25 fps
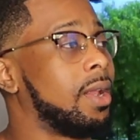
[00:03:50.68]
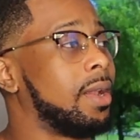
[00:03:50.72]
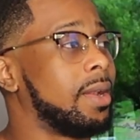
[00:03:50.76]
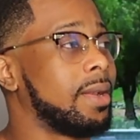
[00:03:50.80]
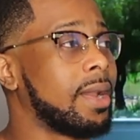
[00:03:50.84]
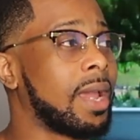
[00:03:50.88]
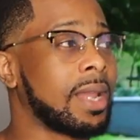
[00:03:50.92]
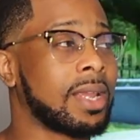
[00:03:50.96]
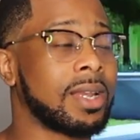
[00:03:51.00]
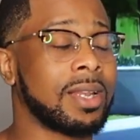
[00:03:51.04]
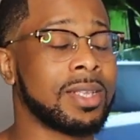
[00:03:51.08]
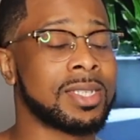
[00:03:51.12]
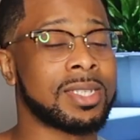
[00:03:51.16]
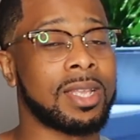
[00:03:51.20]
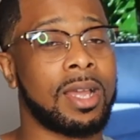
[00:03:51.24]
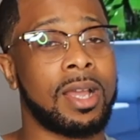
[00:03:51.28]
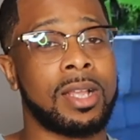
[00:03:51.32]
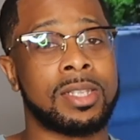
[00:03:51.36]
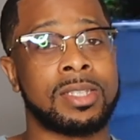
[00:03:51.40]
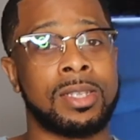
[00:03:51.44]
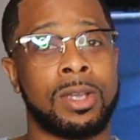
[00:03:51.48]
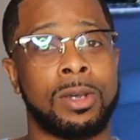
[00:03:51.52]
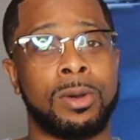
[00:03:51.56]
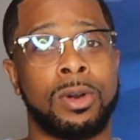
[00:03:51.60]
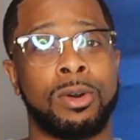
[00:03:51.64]
Nike
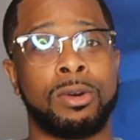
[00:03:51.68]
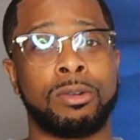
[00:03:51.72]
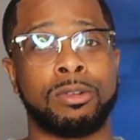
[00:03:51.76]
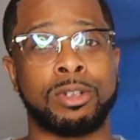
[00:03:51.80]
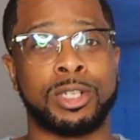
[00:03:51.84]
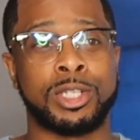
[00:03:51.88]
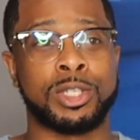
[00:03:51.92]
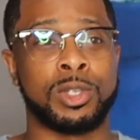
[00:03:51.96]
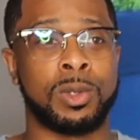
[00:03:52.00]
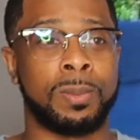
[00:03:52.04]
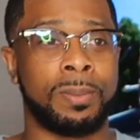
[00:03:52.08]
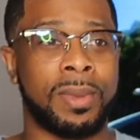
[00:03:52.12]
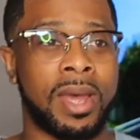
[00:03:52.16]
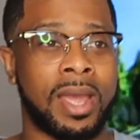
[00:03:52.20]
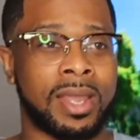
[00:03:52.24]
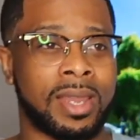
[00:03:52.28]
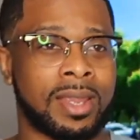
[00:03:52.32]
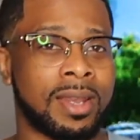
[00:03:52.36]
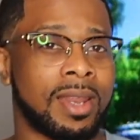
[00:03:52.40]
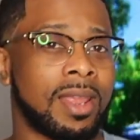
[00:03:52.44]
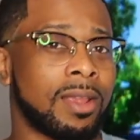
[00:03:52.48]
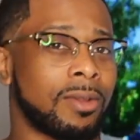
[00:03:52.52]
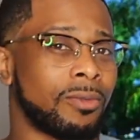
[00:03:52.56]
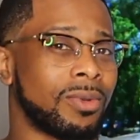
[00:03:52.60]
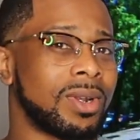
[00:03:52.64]
decided to hold the shoe back.
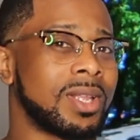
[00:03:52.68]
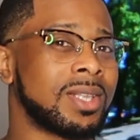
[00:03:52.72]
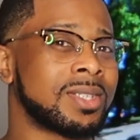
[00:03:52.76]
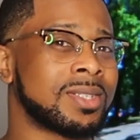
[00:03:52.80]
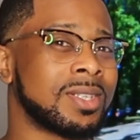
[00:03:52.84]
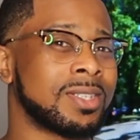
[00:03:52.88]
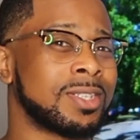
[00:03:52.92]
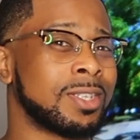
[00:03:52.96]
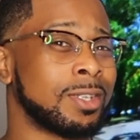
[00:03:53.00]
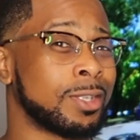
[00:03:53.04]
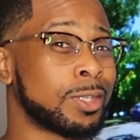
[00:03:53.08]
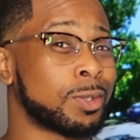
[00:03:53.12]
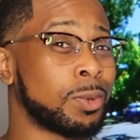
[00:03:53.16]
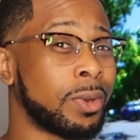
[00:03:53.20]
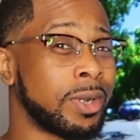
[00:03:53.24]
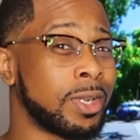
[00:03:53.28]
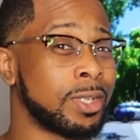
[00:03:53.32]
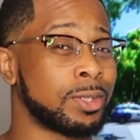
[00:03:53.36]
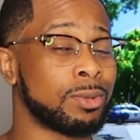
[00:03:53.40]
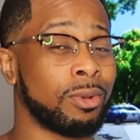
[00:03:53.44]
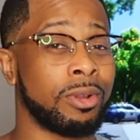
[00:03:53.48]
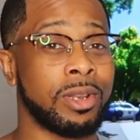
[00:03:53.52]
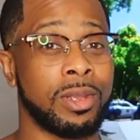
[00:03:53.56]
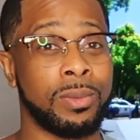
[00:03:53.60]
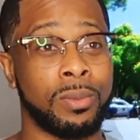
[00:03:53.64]
It didn't release until
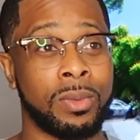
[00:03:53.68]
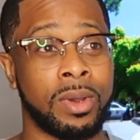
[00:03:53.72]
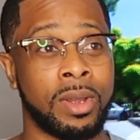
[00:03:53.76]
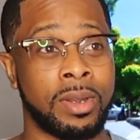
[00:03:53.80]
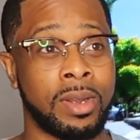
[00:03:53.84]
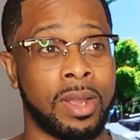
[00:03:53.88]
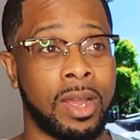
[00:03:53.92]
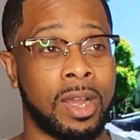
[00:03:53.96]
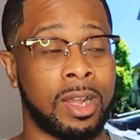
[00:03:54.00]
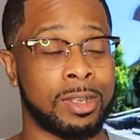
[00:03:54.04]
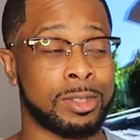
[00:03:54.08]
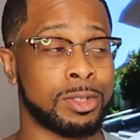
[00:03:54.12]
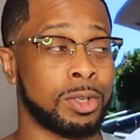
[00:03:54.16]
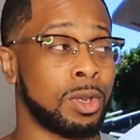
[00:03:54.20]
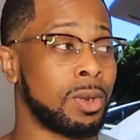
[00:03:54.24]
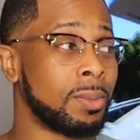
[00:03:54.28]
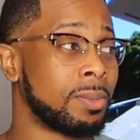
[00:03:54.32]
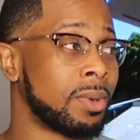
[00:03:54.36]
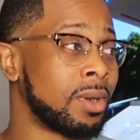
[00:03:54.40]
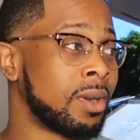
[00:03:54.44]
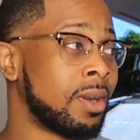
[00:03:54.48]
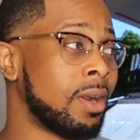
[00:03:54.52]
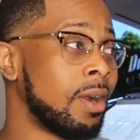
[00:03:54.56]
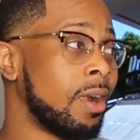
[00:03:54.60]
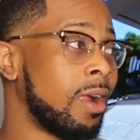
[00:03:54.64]
2021
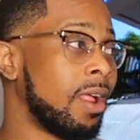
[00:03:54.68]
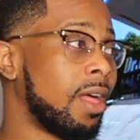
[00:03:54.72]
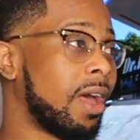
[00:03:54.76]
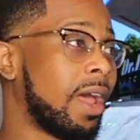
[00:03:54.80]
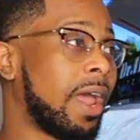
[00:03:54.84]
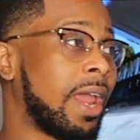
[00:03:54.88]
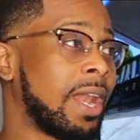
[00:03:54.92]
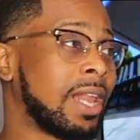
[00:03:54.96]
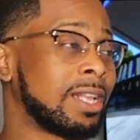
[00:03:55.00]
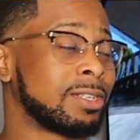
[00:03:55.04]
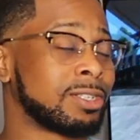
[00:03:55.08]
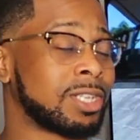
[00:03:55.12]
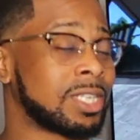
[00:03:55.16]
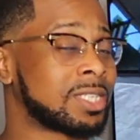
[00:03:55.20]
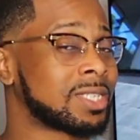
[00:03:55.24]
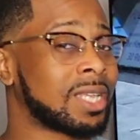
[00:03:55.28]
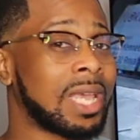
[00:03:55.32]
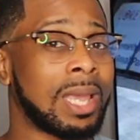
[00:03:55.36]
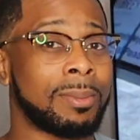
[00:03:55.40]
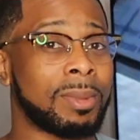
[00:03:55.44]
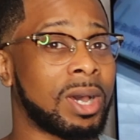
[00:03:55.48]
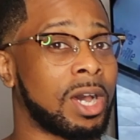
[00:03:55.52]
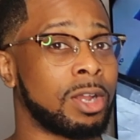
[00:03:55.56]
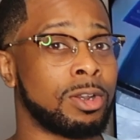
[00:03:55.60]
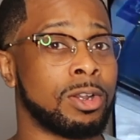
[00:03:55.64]
October, and it just
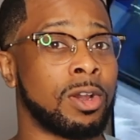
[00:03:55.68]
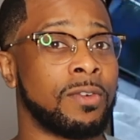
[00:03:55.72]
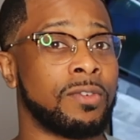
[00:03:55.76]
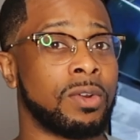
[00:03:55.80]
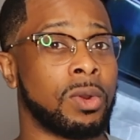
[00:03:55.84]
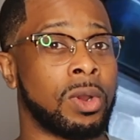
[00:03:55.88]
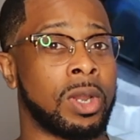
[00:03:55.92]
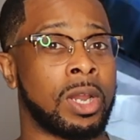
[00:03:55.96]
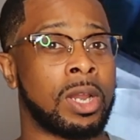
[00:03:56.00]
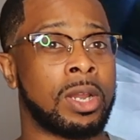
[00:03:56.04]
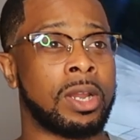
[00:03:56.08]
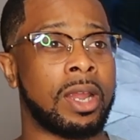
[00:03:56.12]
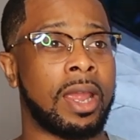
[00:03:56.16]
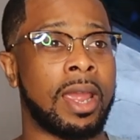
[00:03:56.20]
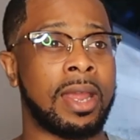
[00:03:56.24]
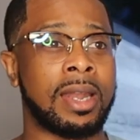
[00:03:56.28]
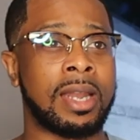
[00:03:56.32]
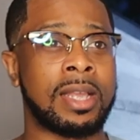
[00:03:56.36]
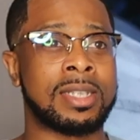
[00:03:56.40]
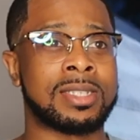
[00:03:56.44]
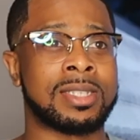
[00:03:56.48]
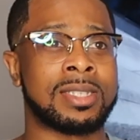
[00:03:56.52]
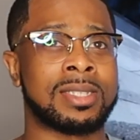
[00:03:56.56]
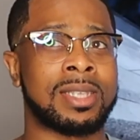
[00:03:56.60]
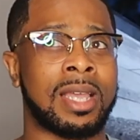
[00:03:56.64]
came out of nowhere, and
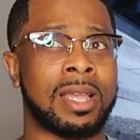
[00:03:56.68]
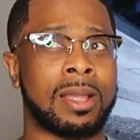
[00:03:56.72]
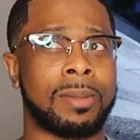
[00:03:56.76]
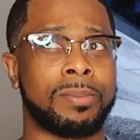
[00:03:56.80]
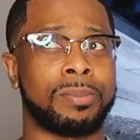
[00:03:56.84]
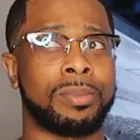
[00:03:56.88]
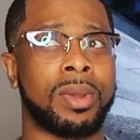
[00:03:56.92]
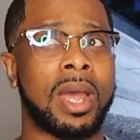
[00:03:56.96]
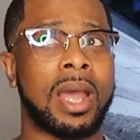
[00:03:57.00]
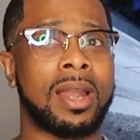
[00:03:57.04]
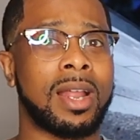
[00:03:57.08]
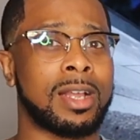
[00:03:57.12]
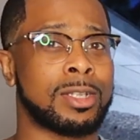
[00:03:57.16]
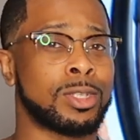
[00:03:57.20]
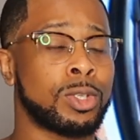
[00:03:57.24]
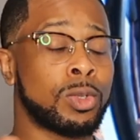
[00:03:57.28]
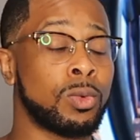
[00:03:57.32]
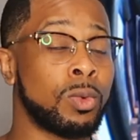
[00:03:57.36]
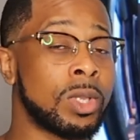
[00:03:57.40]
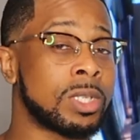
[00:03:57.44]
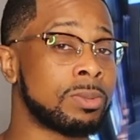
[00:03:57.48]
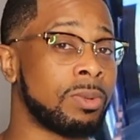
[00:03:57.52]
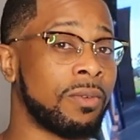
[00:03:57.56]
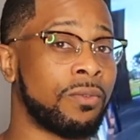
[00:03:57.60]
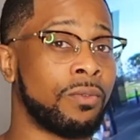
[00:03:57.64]
it's like probably like
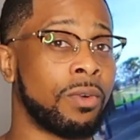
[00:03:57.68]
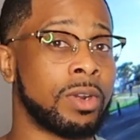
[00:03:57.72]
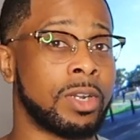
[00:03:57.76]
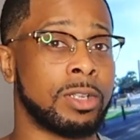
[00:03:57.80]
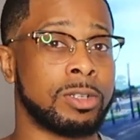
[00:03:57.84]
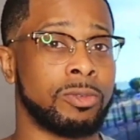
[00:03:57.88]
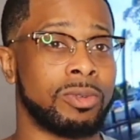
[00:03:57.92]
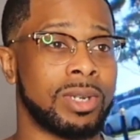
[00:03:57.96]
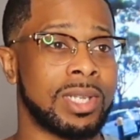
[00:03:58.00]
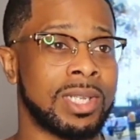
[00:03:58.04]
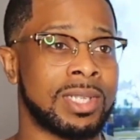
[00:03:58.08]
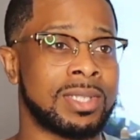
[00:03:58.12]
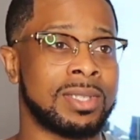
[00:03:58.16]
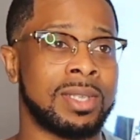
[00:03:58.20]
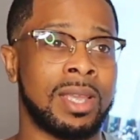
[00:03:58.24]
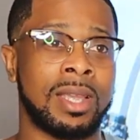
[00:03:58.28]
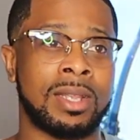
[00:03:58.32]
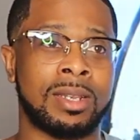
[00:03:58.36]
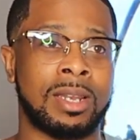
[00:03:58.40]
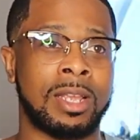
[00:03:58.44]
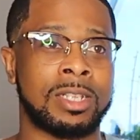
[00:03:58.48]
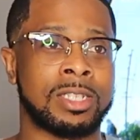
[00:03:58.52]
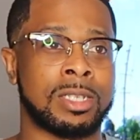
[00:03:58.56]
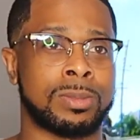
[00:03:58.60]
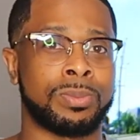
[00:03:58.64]
2 weeks before the release
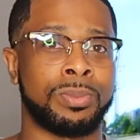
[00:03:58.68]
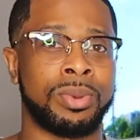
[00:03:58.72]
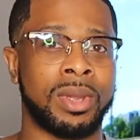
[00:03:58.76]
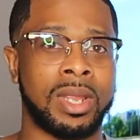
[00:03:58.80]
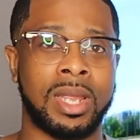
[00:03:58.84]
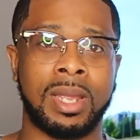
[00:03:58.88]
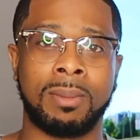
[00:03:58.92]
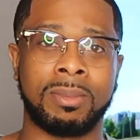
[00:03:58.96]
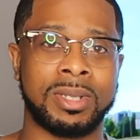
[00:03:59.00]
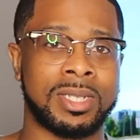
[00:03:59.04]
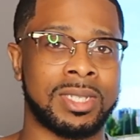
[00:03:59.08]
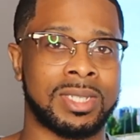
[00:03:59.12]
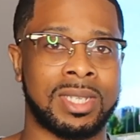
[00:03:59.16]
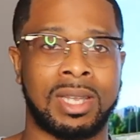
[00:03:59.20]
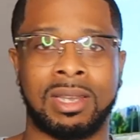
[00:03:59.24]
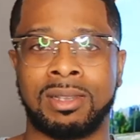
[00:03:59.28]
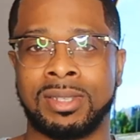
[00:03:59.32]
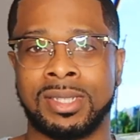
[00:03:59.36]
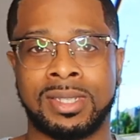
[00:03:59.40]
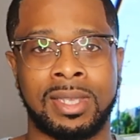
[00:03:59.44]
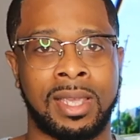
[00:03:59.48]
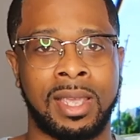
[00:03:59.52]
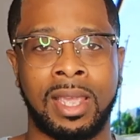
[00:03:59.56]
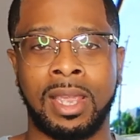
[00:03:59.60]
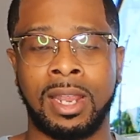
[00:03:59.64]
date, they just put images out
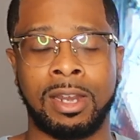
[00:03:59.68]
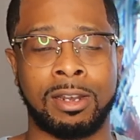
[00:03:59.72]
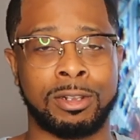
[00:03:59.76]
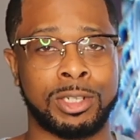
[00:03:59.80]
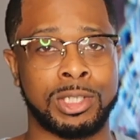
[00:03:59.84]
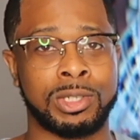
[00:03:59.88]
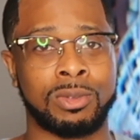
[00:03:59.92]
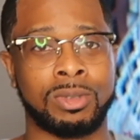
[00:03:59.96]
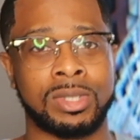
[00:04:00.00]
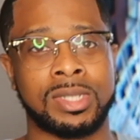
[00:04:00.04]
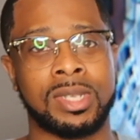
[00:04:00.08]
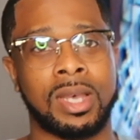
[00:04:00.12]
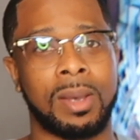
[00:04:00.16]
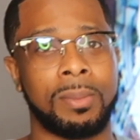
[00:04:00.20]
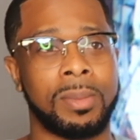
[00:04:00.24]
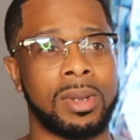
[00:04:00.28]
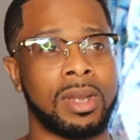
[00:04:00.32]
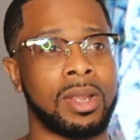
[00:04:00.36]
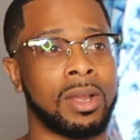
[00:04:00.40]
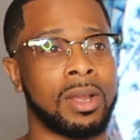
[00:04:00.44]
and said, hey, the shoe is coming